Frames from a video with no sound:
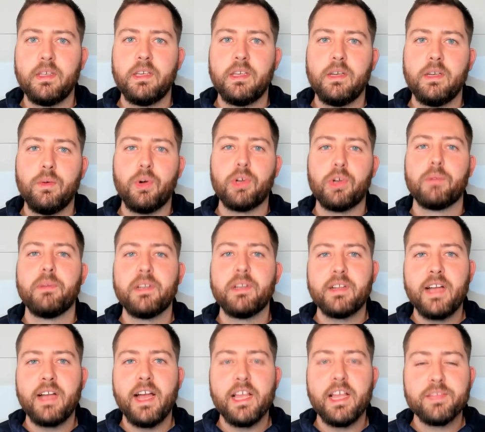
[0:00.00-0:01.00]
Welcome in,
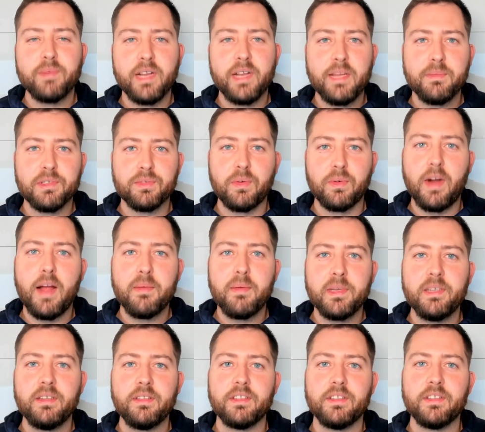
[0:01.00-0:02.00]
guys. My name is Robbie.
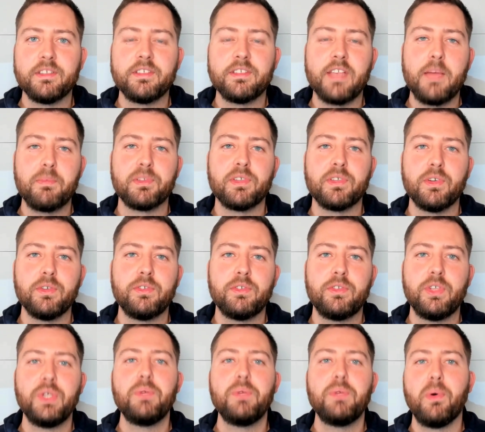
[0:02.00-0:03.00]
This is episode
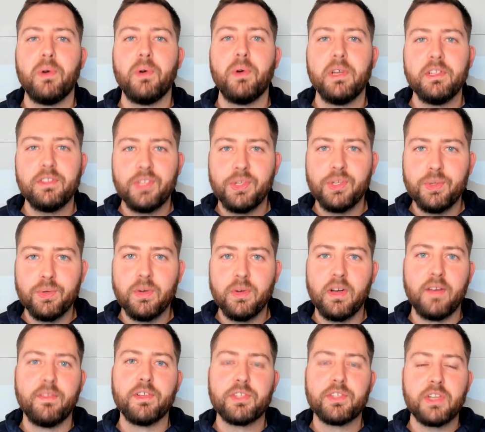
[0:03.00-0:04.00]
2.2 of
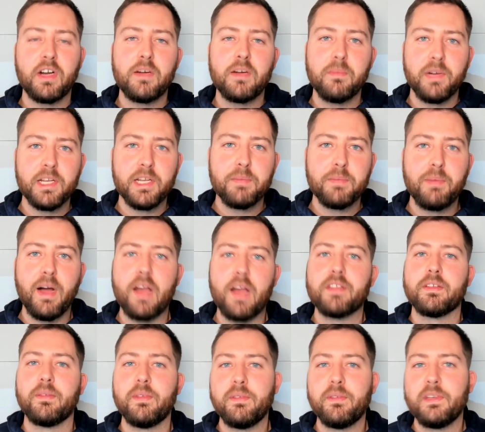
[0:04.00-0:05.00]
the Sharp Money
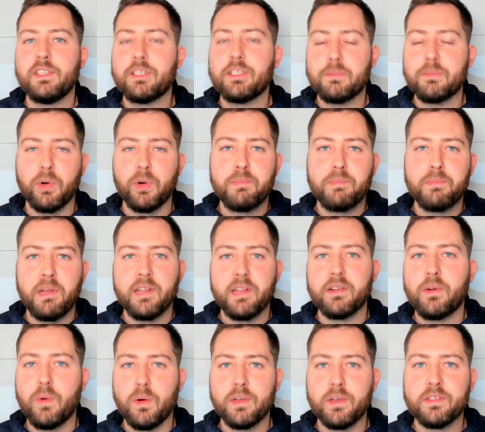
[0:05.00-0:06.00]
Positive EV sports betting
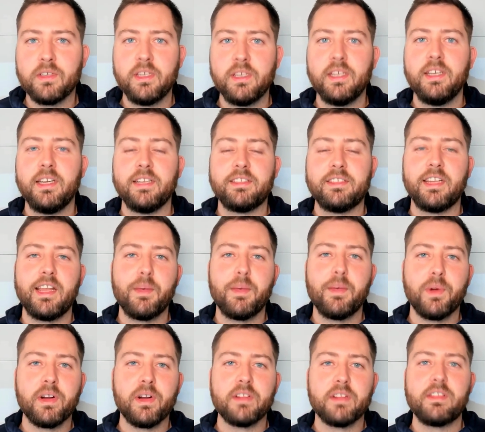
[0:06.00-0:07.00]
course. And today we're
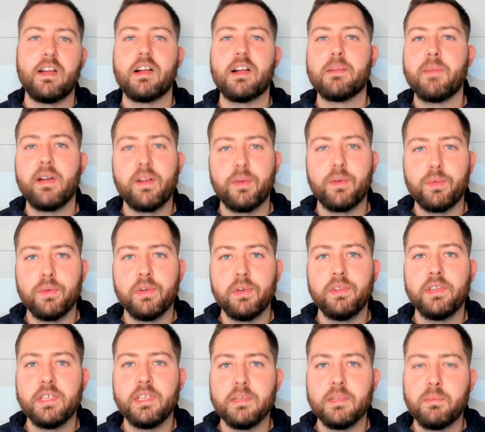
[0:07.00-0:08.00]
going to talk about a really
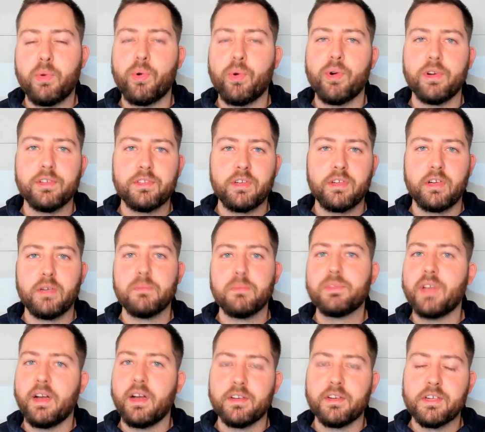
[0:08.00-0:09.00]
important term to
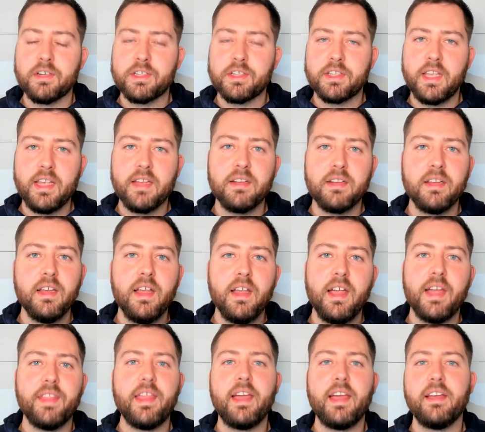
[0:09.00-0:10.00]
understand, and
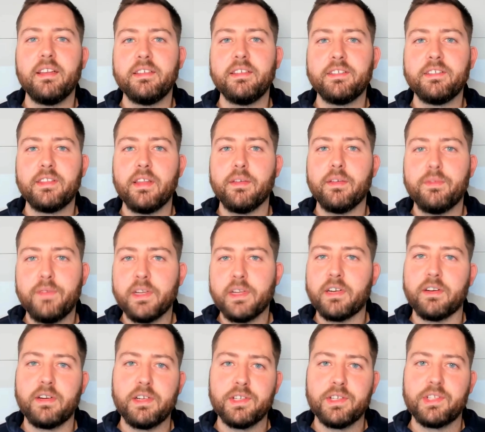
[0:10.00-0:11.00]
that is the
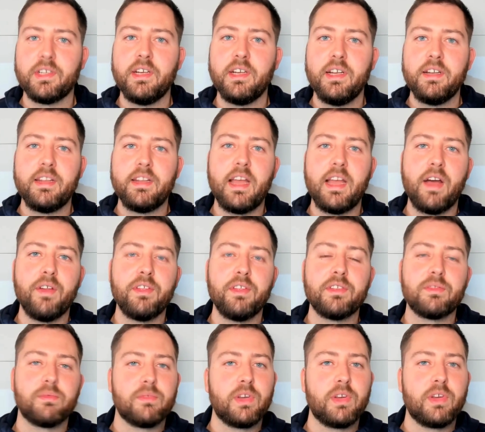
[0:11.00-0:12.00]
Vigorish. Now, this
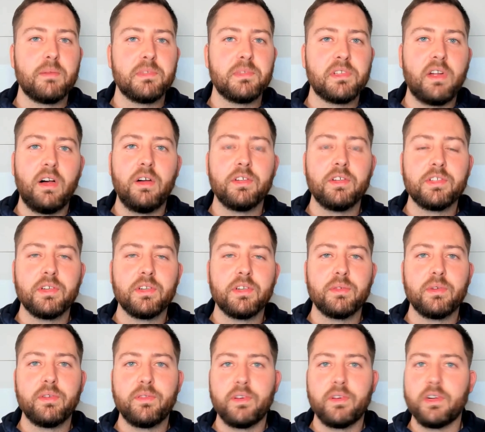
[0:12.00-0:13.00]
term is also
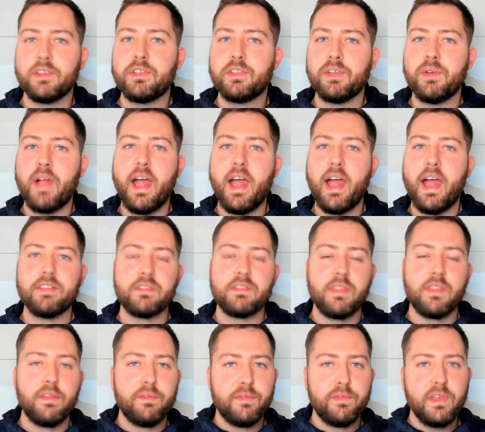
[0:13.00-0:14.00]
referred to as the
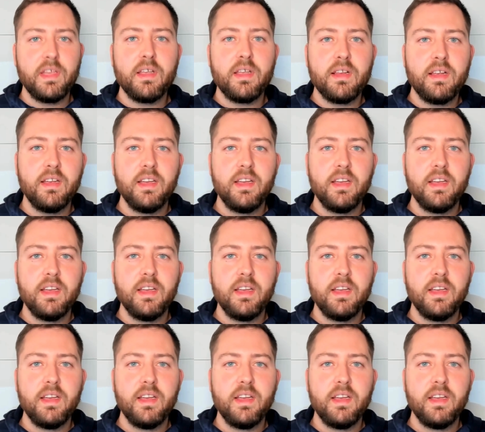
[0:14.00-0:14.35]
VIG,